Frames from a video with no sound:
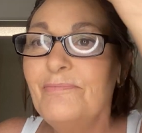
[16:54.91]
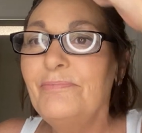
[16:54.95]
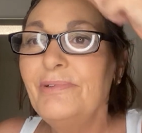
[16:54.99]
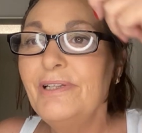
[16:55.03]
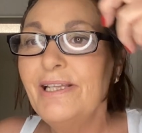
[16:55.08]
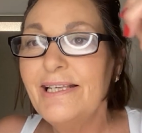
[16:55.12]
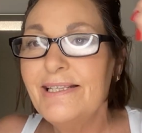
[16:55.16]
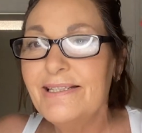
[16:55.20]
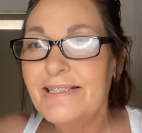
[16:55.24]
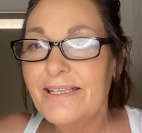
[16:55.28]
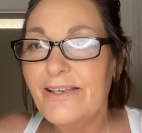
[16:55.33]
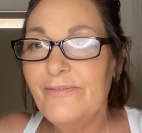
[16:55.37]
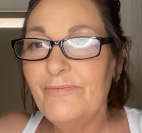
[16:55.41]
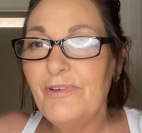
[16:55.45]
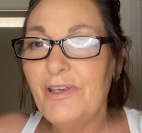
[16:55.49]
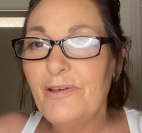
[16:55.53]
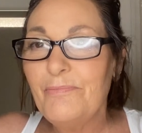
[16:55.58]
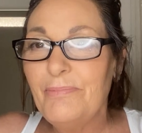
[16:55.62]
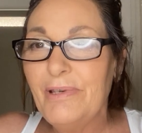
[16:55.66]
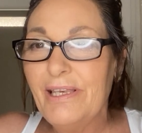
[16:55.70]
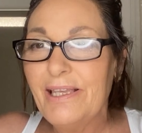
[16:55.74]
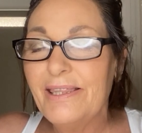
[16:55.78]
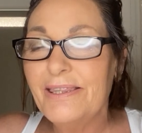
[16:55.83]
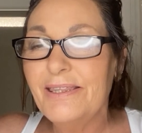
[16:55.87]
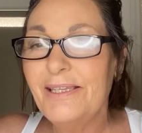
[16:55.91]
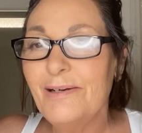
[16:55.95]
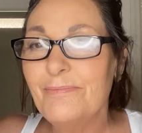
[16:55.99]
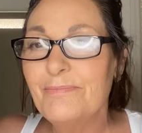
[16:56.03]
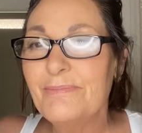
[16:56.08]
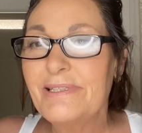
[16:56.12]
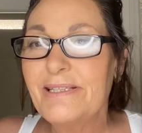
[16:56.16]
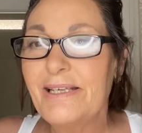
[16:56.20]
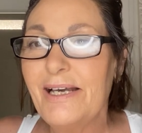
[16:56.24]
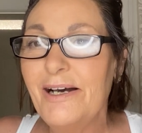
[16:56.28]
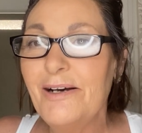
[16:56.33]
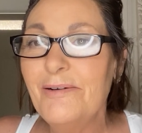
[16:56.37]
Please give me a big
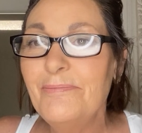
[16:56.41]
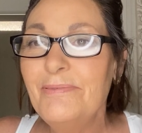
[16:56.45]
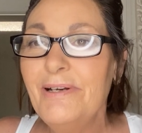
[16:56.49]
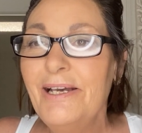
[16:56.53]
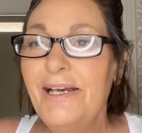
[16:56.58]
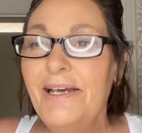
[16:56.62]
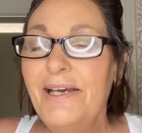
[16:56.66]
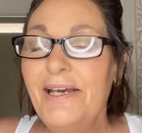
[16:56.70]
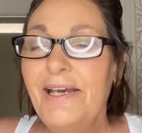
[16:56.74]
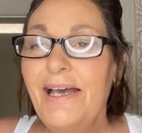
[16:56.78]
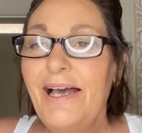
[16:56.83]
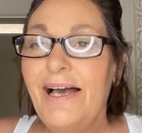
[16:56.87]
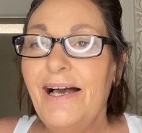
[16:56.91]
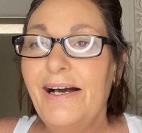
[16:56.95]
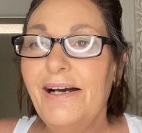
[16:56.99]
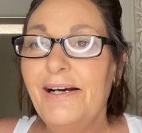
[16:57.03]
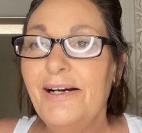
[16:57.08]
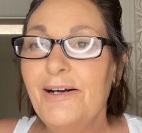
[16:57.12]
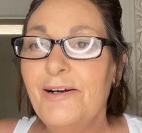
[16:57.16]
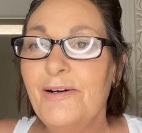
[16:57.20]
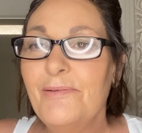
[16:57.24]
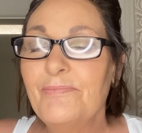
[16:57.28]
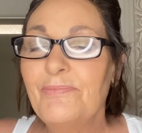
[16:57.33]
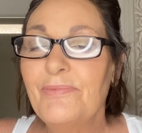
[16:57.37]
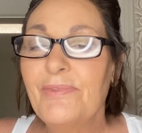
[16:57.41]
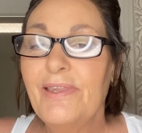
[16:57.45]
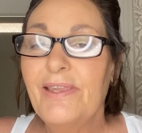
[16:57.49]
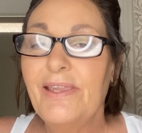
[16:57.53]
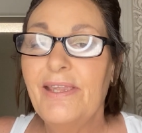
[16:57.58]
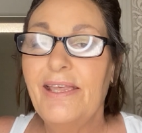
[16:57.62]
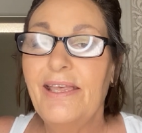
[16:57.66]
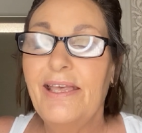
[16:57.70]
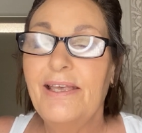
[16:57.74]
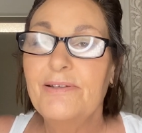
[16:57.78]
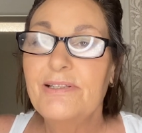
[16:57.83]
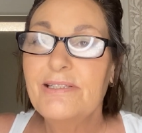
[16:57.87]
thumbs up,
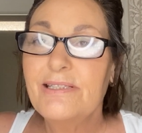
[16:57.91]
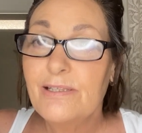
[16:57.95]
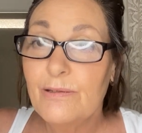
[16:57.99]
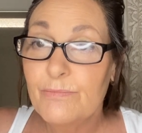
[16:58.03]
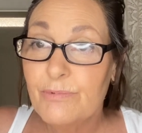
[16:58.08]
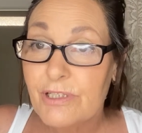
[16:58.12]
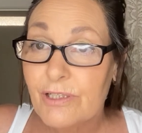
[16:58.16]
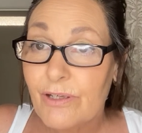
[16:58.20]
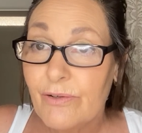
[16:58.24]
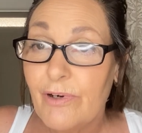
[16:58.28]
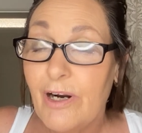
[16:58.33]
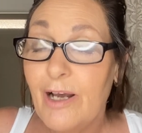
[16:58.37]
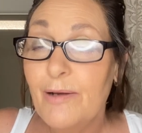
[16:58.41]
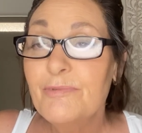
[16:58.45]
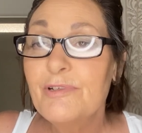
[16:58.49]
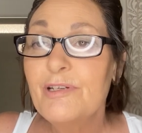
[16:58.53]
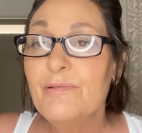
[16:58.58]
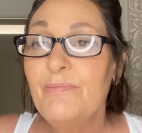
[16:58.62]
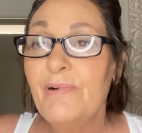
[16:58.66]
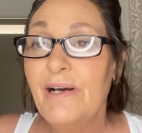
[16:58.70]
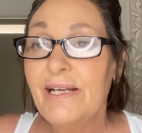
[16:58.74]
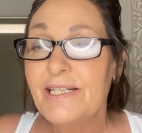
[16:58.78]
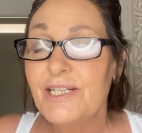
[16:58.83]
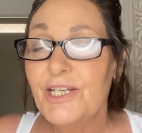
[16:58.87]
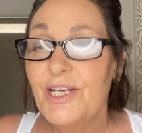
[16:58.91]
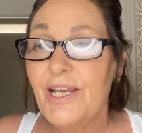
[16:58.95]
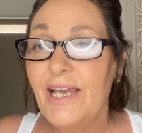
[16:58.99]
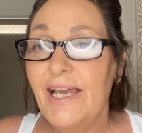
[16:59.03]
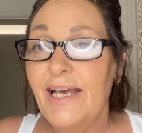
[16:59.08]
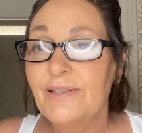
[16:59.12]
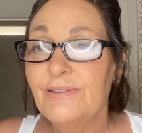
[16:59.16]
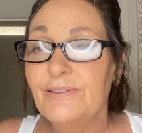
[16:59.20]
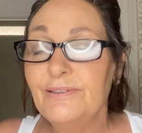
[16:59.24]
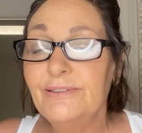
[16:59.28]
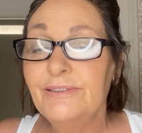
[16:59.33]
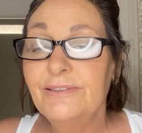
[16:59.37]
subscribe to my
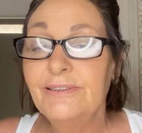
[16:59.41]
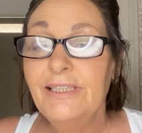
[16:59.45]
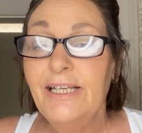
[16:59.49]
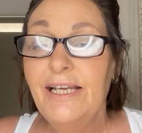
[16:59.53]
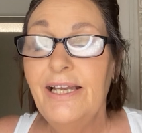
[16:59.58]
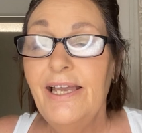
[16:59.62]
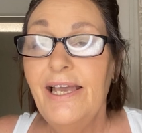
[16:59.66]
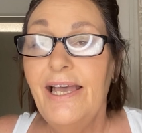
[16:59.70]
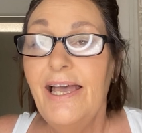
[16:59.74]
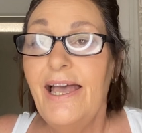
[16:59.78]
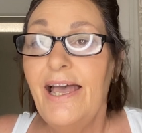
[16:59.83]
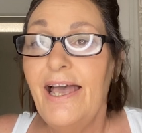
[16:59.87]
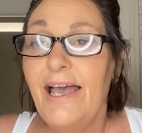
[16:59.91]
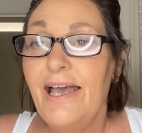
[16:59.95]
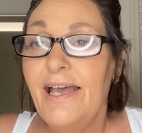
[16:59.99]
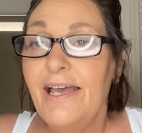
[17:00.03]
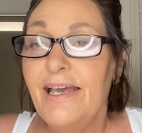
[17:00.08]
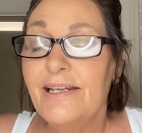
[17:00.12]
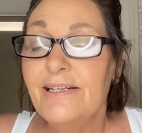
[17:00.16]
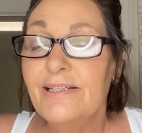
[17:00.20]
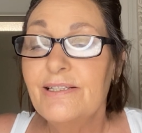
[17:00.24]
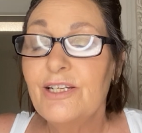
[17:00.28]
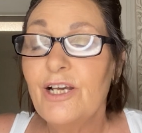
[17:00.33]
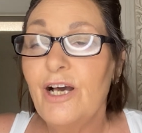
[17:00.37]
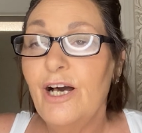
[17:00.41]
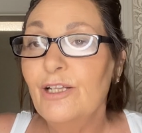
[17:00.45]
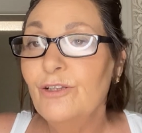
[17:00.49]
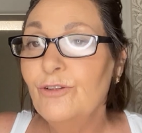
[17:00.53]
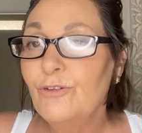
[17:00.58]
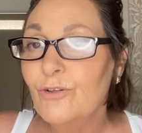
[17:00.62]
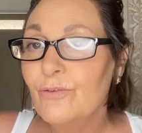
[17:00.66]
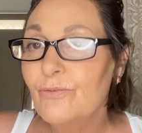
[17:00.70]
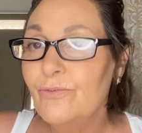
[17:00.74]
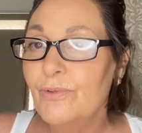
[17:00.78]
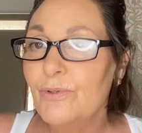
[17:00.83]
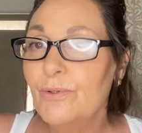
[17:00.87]
channel, and I
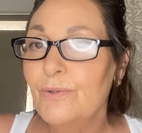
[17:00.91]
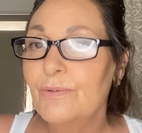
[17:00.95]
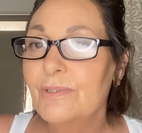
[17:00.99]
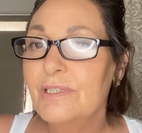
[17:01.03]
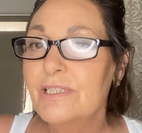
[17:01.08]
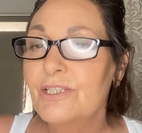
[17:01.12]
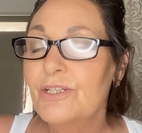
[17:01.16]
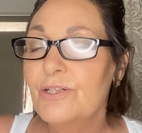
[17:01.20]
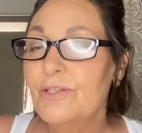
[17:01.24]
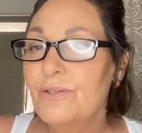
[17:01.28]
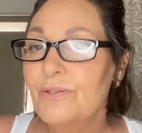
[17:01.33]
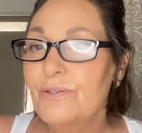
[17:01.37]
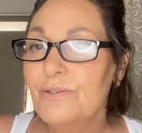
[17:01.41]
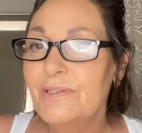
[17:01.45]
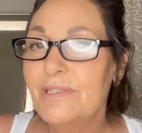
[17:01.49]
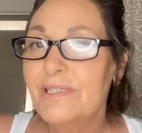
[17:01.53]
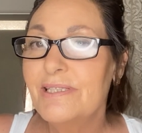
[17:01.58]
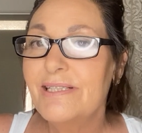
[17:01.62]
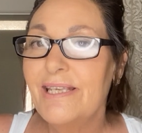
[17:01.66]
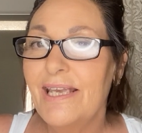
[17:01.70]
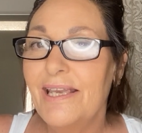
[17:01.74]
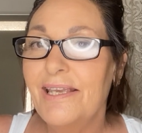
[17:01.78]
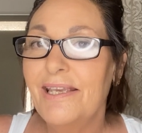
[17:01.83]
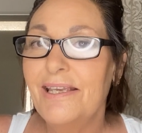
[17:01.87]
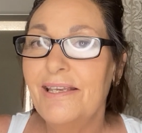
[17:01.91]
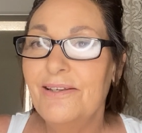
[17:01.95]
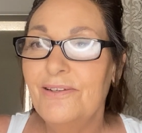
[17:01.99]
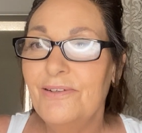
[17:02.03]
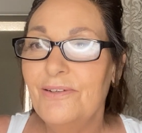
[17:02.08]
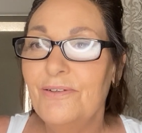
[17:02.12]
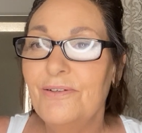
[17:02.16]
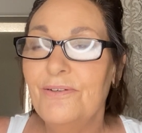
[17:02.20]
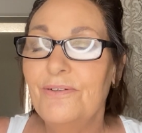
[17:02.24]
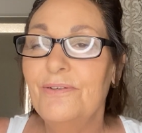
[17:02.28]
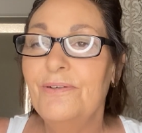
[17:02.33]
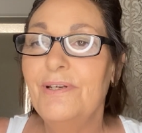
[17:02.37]
look forward to seeing
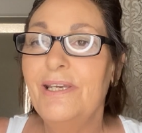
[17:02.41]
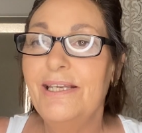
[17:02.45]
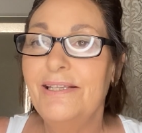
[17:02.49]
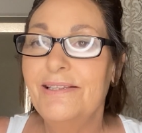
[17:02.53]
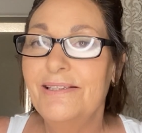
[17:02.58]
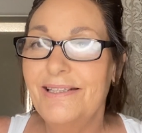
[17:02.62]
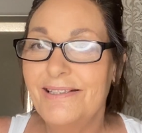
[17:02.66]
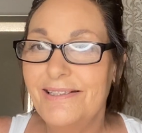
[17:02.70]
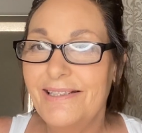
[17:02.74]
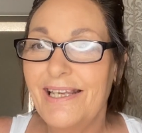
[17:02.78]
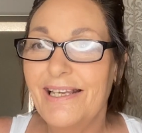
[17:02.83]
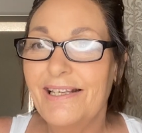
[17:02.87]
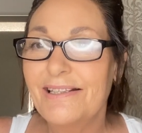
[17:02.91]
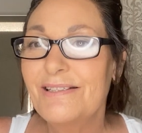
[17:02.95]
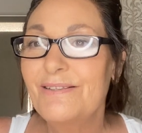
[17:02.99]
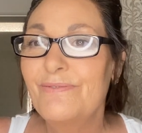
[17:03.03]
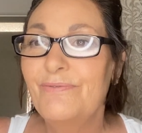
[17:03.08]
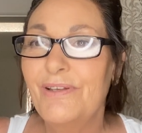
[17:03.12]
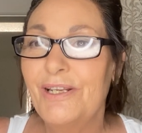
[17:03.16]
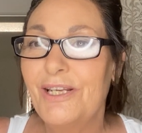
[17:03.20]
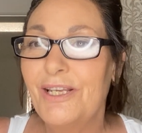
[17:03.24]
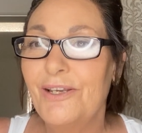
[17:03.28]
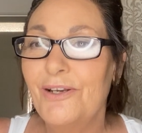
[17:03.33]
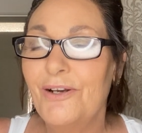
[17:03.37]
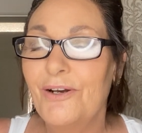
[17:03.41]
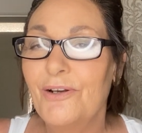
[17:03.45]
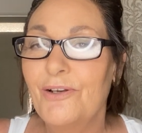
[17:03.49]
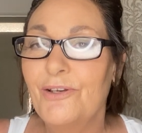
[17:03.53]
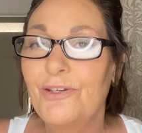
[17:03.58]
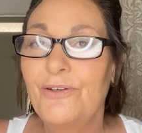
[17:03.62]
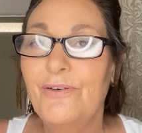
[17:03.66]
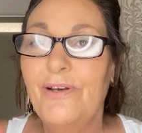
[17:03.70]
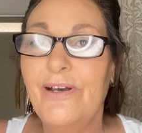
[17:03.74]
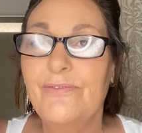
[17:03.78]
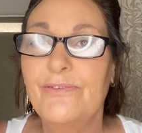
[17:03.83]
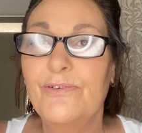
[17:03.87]
you in the next video.
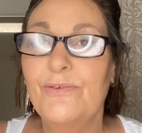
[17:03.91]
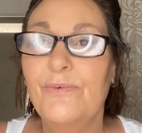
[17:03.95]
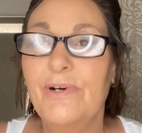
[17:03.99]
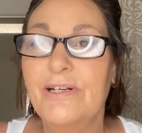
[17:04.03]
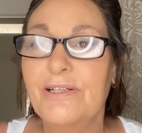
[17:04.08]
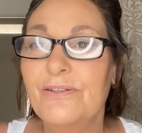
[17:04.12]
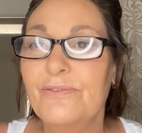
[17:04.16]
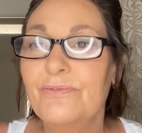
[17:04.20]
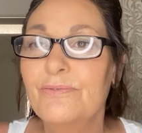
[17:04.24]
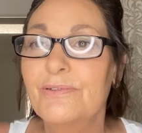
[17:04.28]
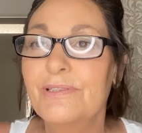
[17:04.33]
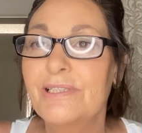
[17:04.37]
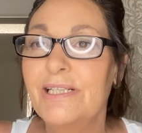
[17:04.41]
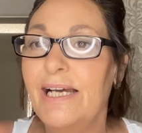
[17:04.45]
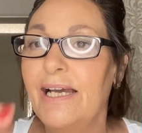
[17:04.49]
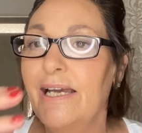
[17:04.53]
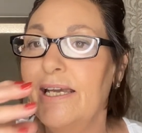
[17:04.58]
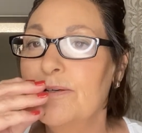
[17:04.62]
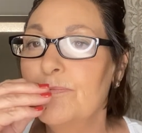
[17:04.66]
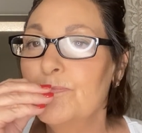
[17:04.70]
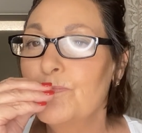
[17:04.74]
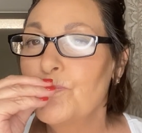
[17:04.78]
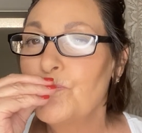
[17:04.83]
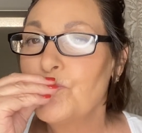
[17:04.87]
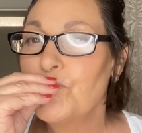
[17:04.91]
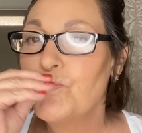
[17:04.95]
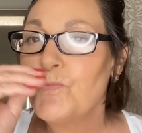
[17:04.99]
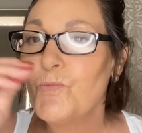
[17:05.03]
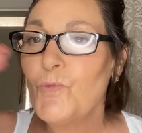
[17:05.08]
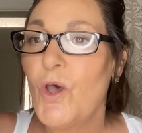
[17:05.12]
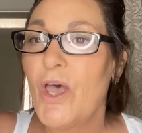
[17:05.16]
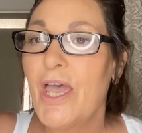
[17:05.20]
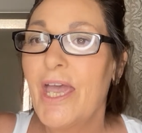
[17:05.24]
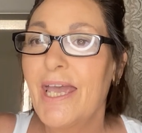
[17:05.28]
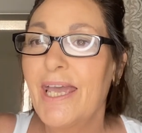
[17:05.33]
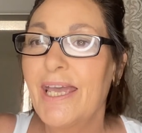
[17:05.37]
You have a wonderful day.
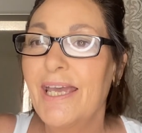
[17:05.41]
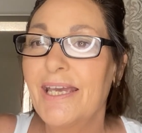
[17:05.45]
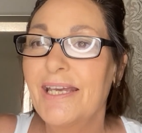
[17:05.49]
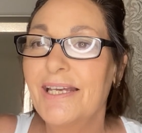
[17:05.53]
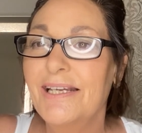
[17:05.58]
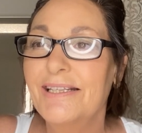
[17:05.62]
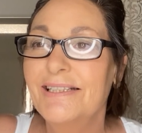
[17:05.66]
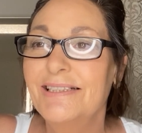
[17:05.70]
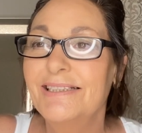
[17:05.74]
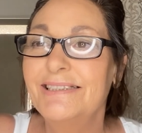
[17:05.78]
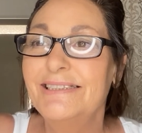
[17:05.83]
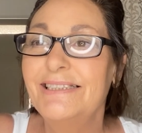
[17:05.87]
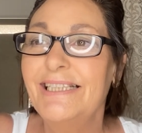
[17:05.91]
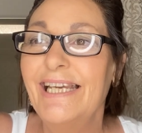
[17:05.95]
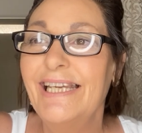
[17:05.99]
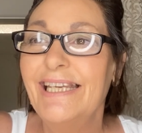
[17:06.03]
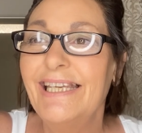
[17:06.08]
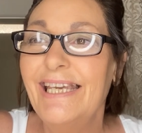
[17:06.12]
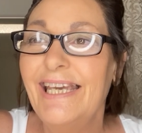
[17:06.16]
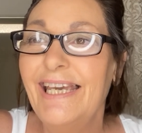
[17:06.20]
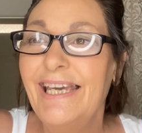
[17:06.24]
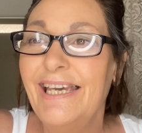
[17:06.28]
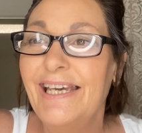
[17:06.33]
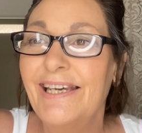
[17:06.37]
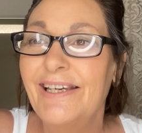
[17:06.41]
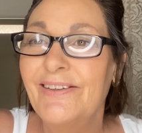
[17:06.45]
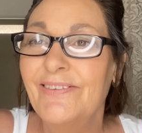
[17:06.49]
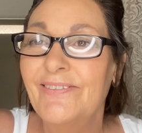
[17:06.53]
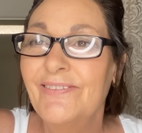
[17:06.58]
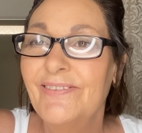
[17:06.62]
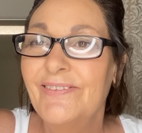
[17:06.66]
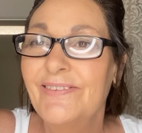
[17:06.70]
Take care.